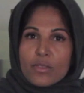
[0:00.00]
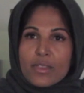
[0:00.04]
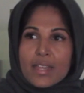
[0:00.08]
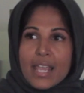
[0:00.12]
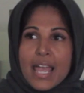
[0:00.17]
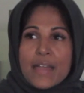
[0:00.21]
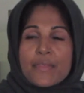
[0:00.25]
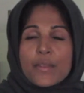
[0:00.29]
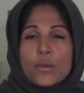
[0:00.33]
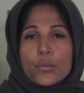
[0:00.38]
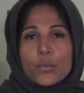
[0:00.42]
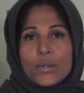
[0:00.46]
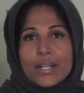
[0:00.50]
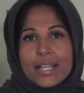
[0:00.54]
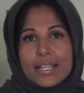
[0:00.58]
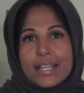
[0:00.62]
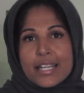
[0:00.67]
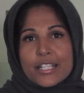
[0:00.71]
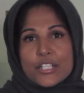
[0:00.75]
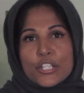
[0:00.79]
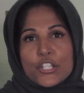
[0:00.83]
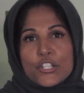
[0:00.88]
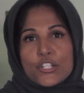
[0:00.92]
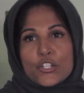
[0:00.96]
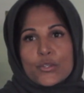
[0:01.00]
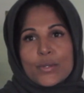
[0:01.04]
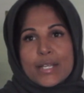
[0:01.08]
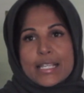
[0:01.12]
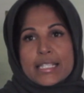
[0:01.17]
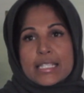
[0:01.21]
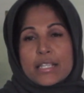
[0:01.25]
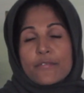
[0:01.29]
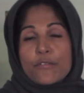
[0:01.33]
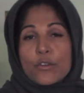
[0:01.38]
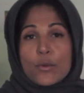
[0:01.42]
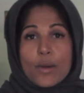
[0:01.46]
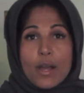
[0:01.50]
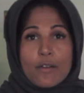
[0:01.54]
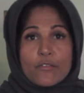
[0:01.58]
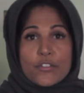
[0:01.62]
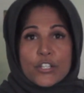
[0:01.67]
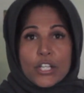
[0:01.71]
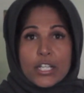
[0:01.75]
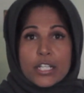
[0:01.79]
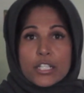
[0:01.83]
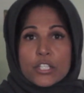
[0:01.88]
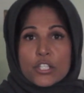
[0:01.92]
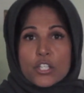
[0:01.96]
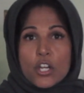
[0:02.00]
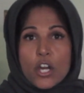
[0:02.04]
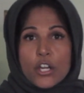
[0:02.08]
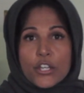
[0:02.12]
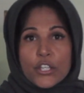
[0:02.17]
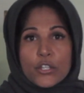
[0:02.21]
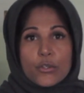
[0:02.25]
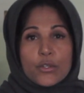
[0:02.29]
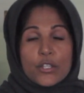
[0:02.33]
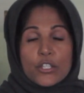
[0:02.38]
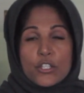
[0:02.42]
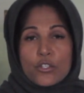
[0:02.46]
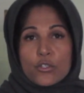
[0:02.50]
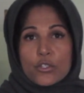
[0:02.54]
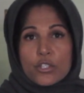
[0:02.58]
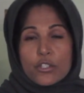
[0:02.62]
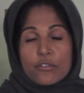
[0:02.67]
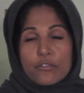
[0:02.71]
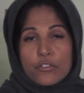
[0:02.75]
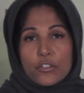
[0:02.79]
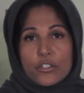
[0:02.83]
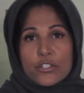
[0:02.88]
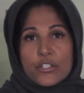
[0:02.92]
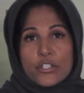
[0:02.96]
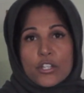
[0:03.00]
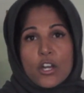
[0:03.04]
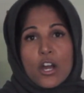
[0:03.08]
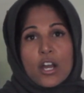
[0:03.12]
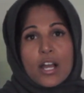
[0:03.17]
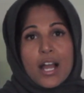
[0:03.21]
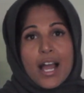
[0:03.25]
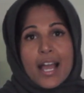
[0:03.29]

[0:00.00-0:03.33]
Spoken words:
And then what I like to do is, if you have chicken stock, you can use the full stock.